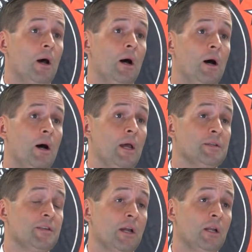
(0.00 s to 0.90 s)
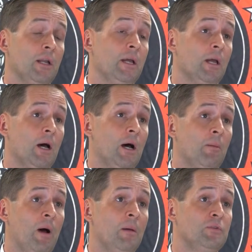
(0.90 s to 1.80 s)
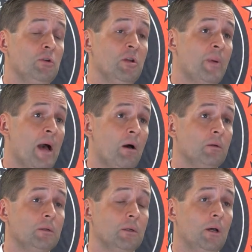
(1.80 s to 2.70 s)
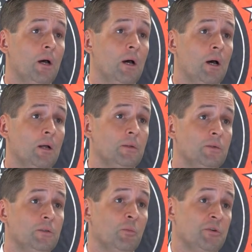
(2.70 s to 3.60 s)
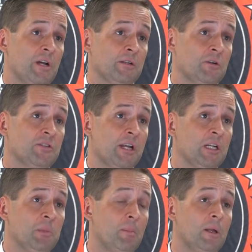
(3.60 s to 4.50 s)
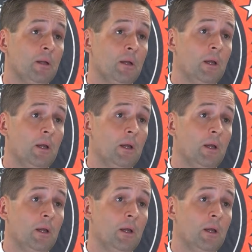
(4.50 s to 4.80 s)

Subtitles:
And secondly, I'm duty bound to protect our Second Amendment.